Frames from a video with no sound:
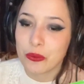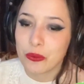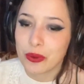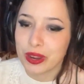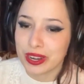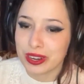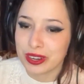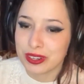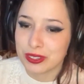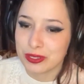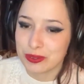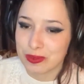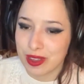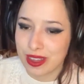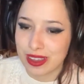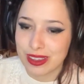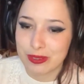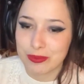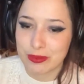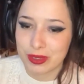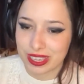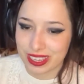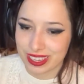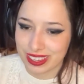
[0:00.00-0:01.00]
Where do
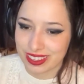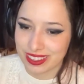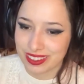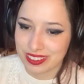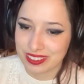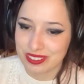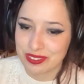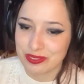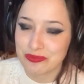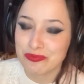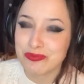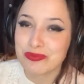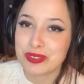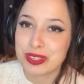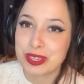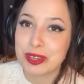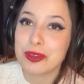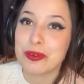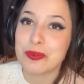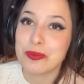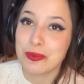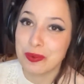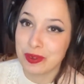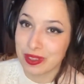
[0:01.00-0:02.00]
I begin
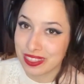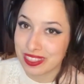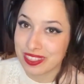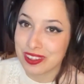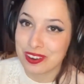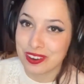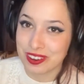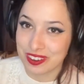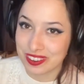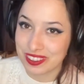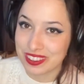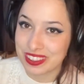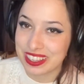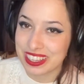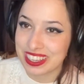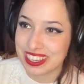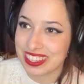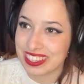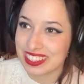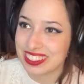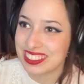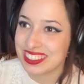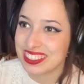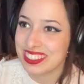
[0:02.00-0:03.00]
with
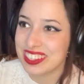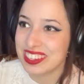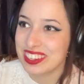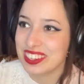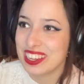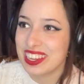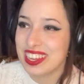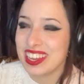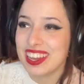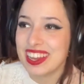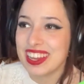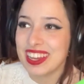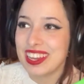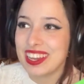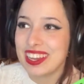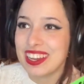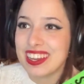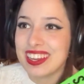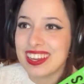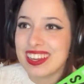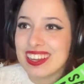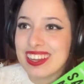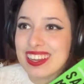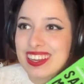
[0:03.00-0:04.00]
Earthlings?
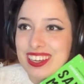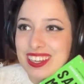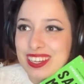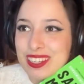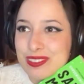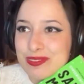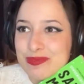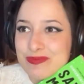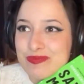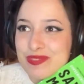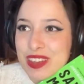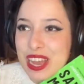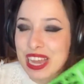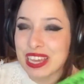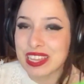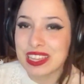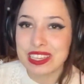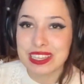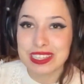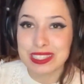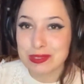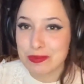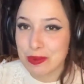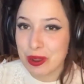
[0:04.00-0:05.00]
I
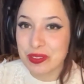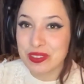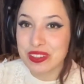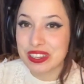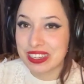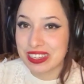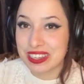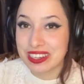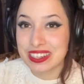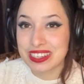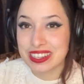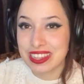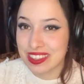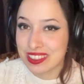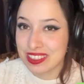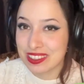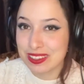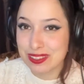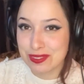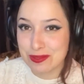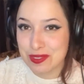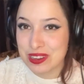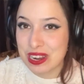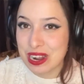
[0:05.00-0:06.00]
think it's probably good to get
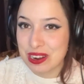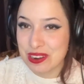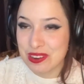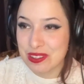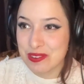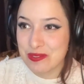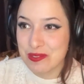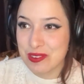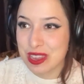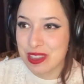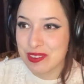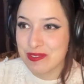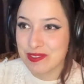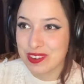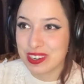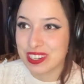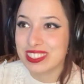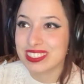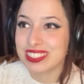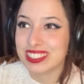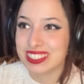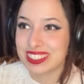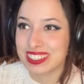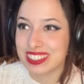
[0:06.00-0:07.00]
this one out of the way
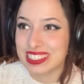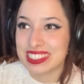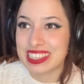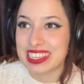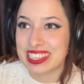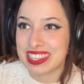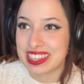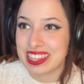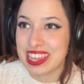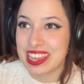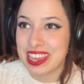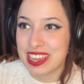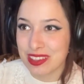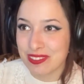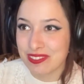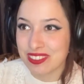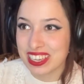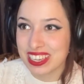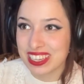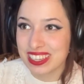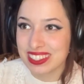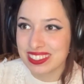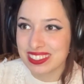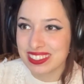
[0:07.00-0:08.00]
first because it's like the
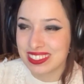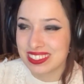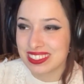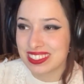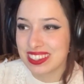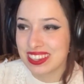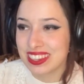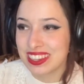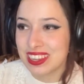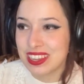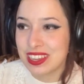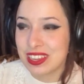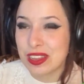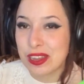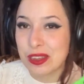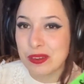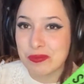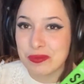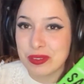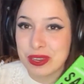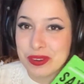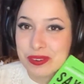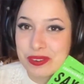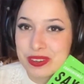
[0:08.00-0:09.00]
heaviest
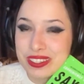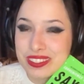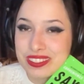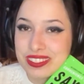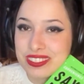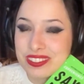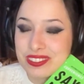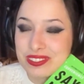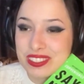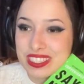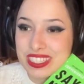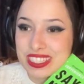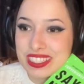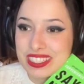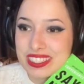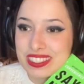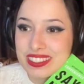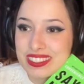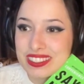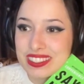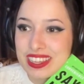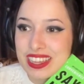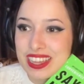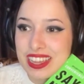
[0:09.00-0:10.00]
of my recent
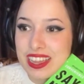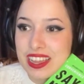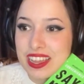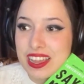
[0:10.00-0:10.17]
reads.